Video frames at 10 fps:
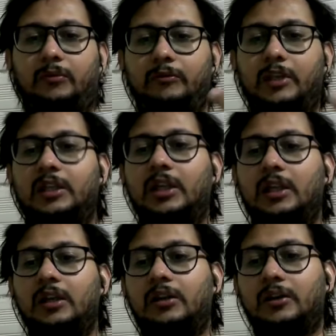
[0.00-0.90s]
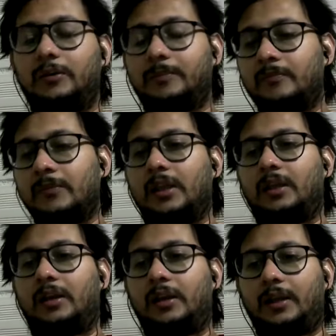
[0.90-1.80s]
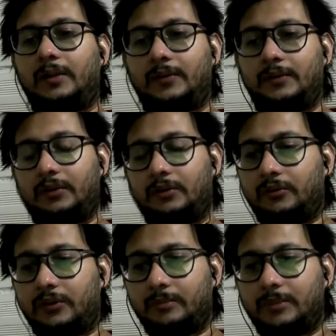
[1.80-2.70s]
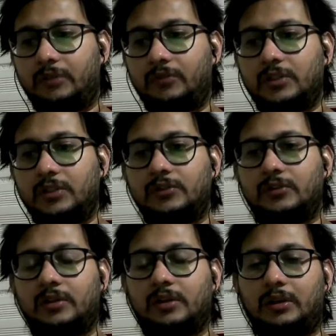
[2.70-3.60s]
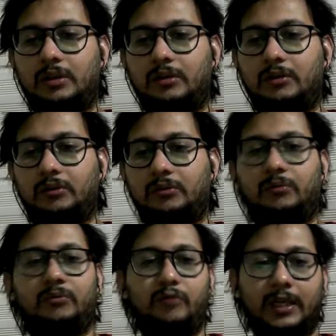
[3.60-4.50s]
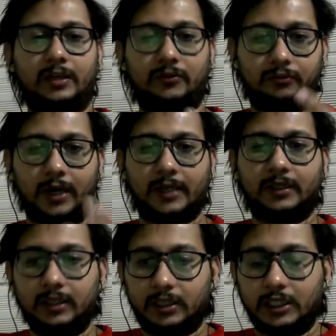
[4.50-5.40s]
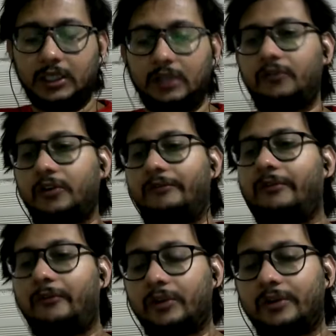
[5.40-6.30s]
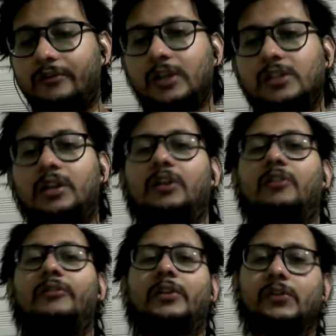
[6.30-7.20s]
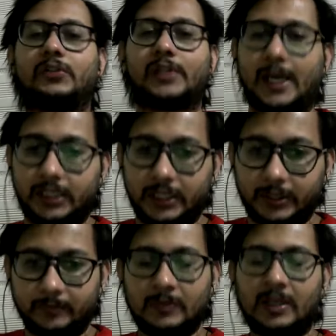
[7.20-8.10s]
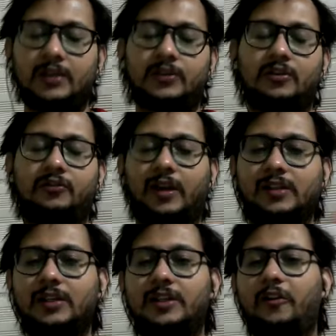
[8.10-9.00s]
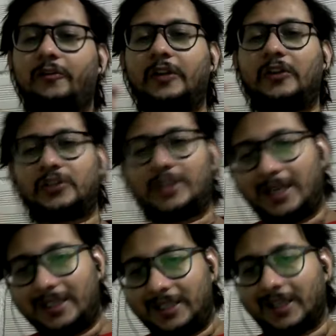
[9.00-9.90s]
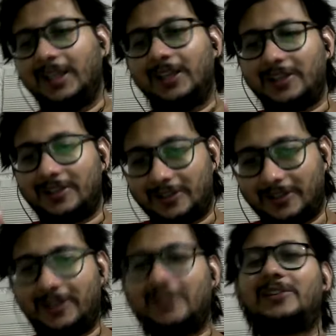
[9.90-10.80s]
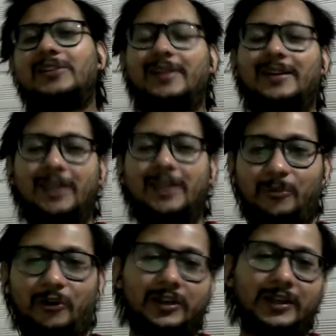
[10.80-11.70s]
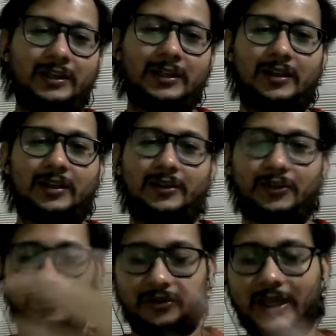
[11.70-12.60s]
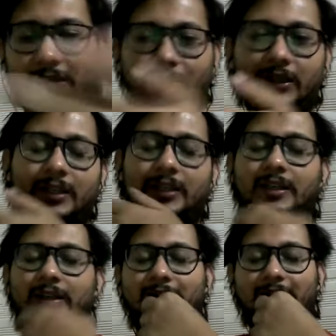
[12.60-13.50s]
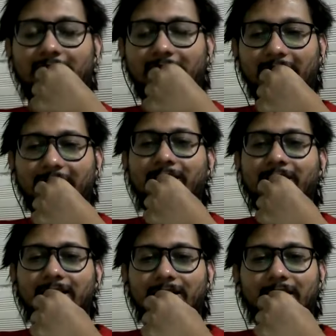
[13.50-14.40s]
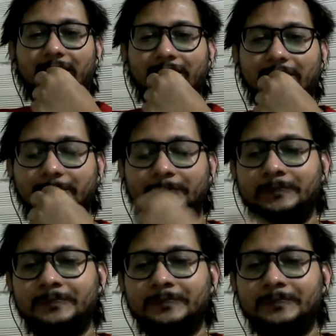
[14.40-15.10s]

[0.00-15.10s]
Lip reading: we take it as something which is very vital for the functioning of the society. So functioning of the society is important. That will learn little later.